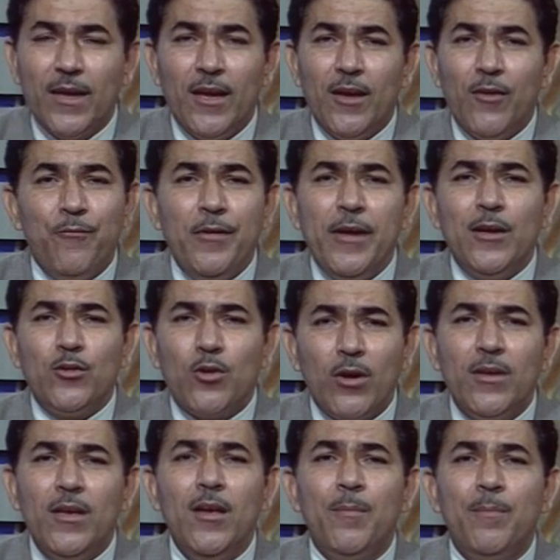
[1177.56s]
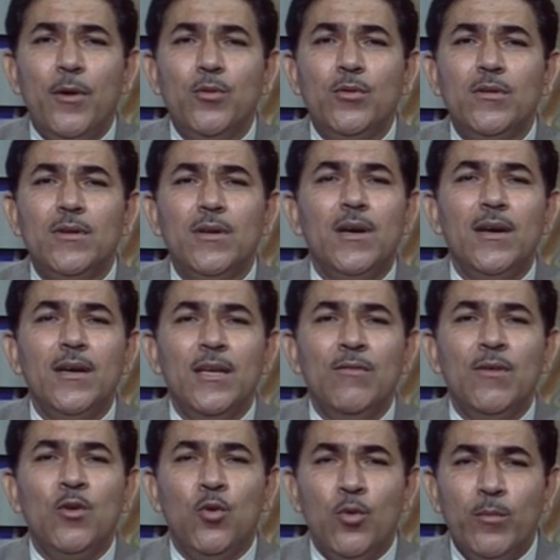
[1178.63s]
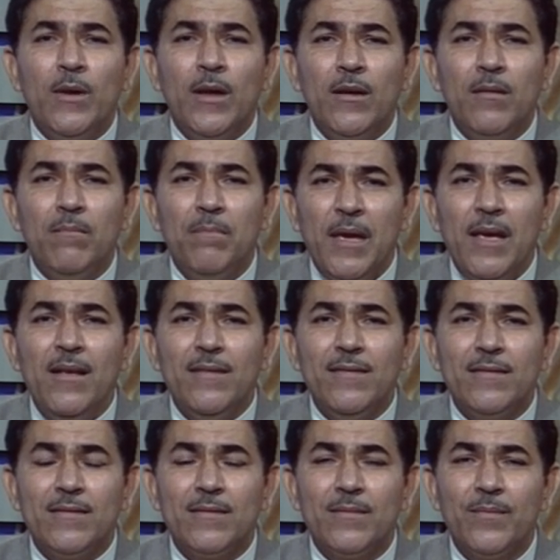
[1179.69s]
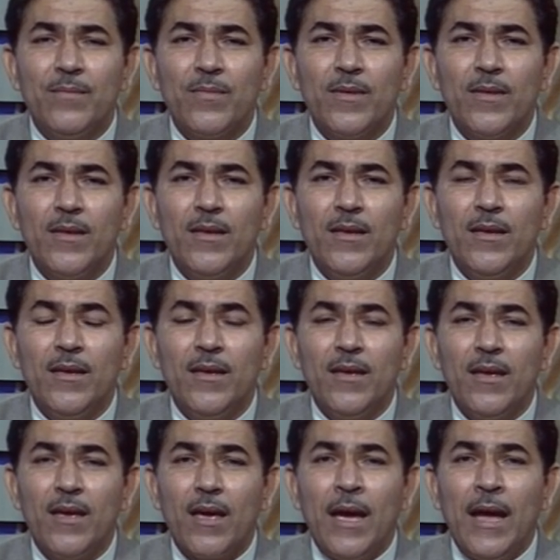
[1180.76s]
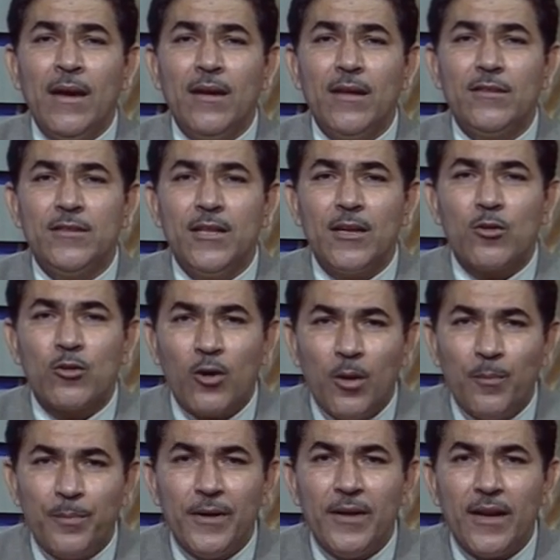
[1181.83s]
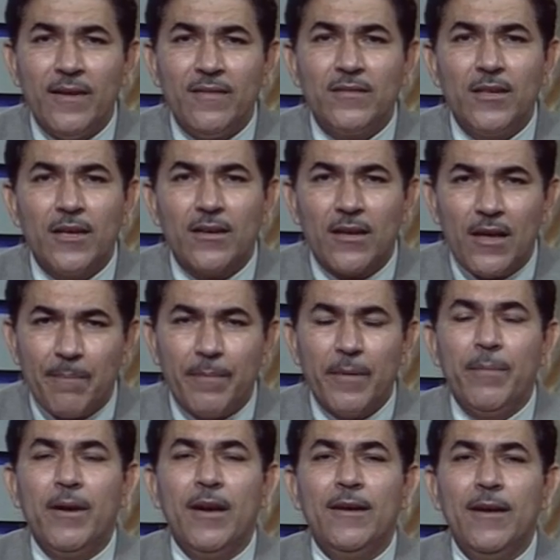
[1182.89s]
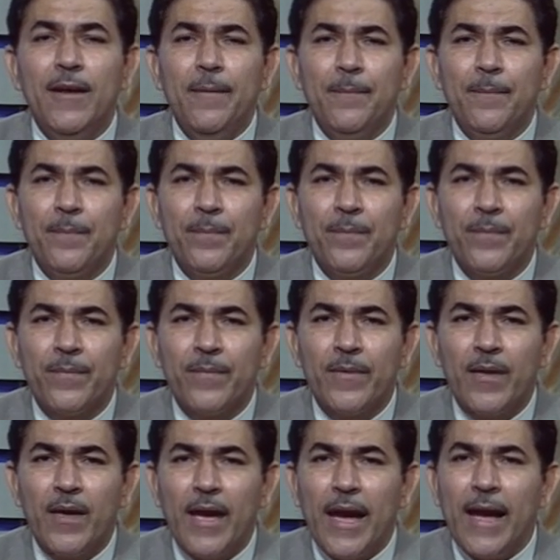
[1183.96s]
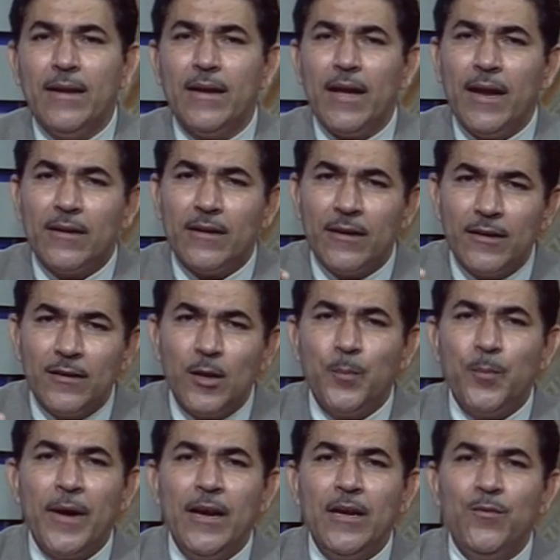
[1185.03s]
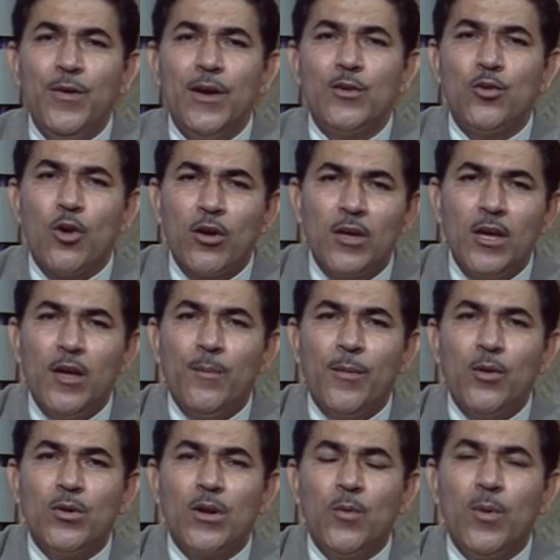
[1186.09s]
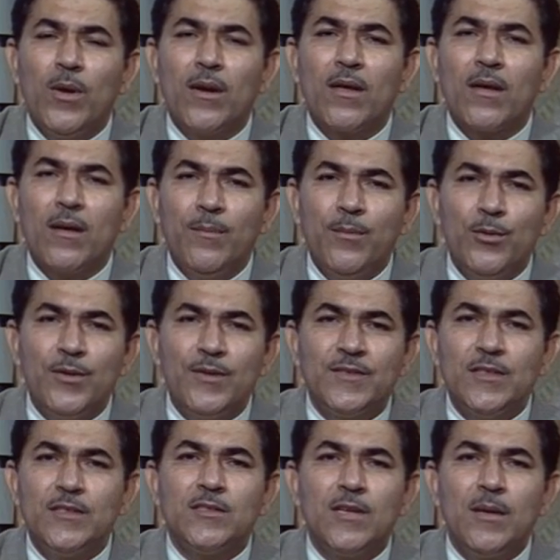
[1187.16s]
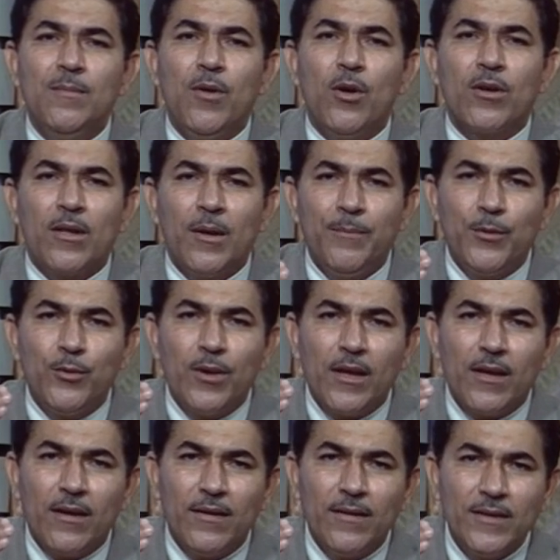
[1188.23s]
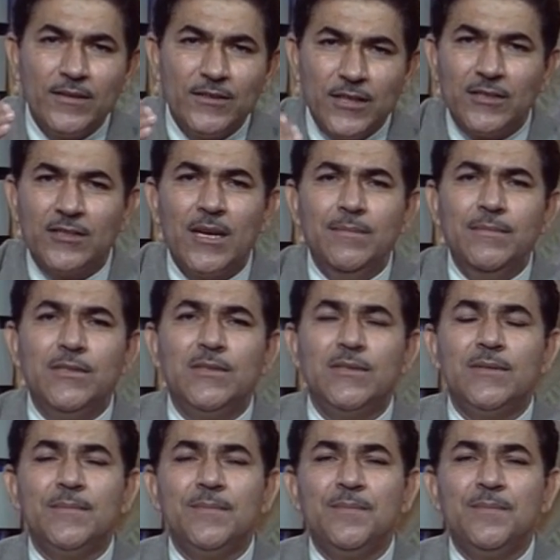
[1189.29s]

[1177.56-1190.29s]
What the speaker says: we are talking about even human beings and their competence, their capability. And at another point, we are talking about our computer system or computing systems.